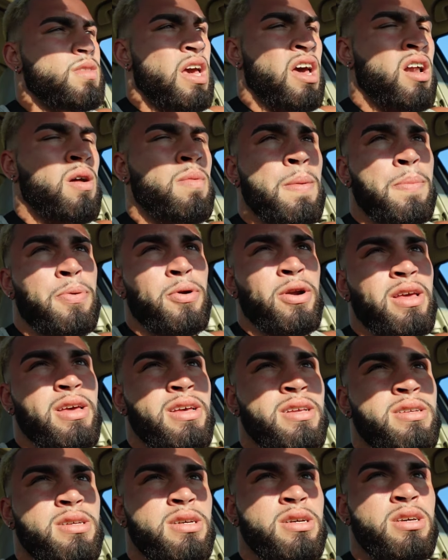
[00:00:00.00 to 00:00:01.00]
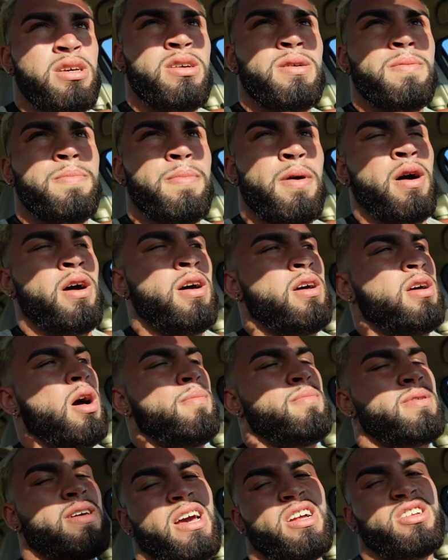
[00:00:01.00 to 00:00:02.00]
it'll be pretty easy. But
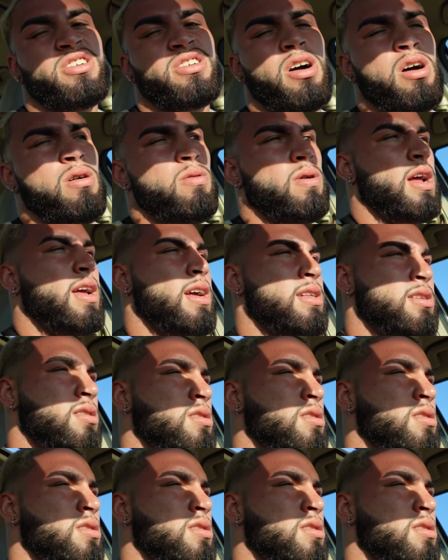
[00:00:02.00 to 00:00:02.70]
I'm gonna catch y'all when I get